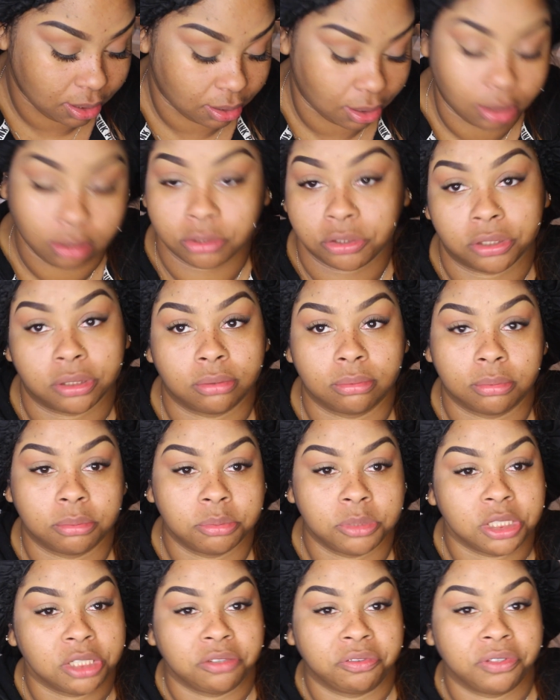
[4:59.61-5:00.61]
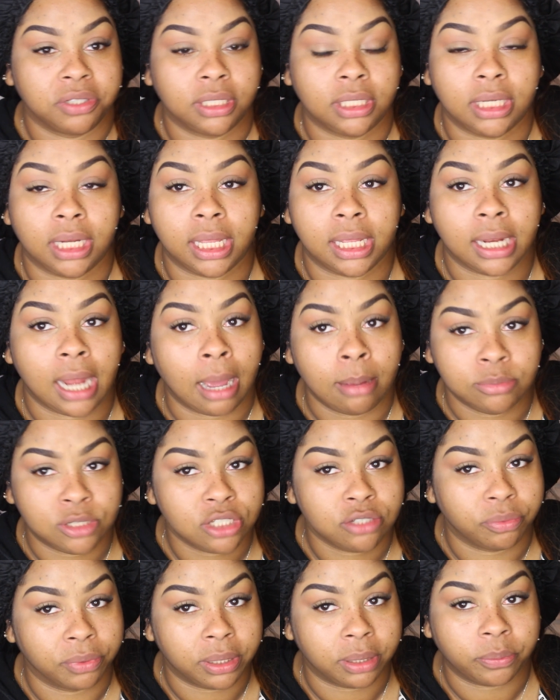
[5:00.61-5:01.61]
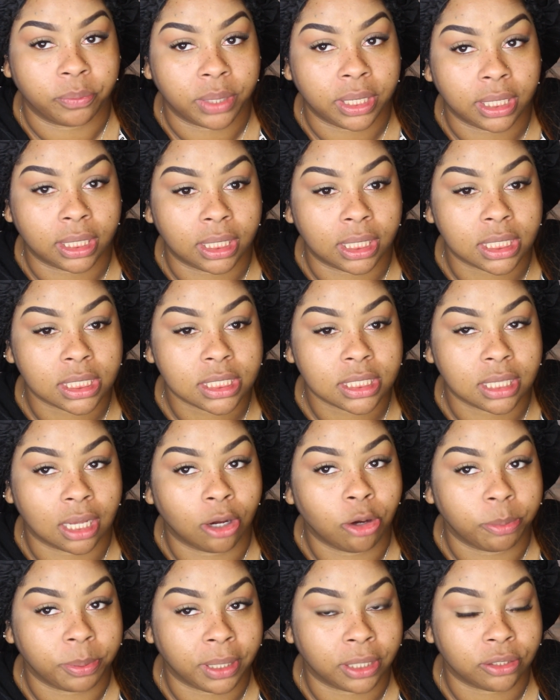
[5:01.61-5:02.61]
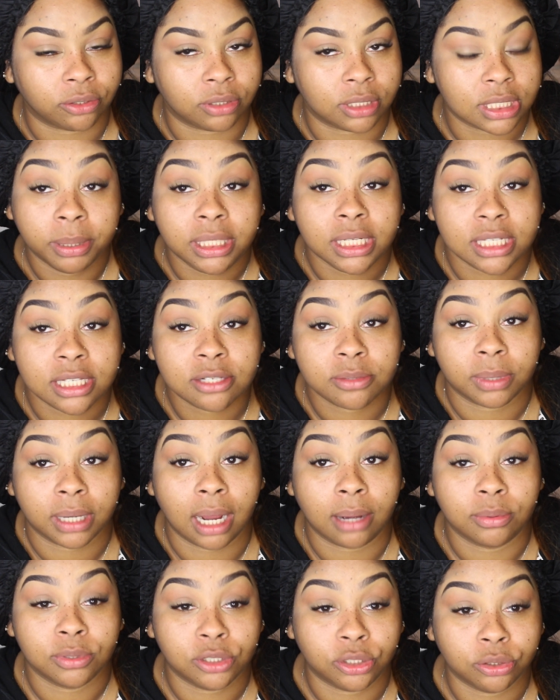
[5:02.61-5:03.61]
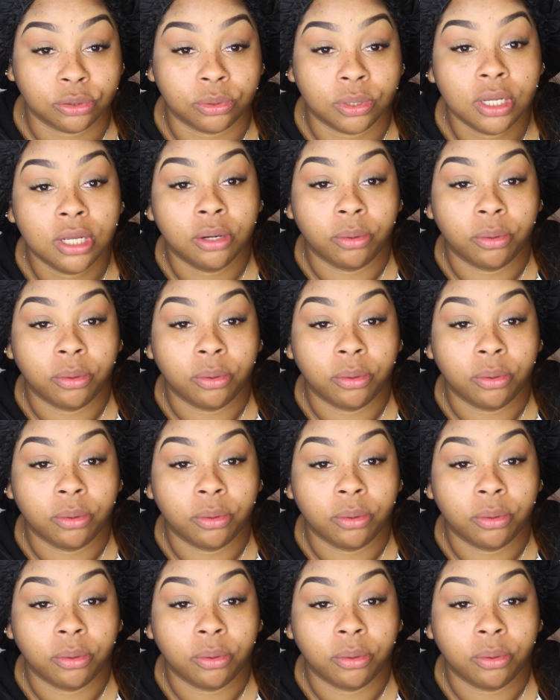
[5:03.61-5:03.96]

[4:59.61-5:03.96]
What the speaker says: I don't know, I'm just feeling it. I'm just really winging this. I hope y'all know this. But this is what I would do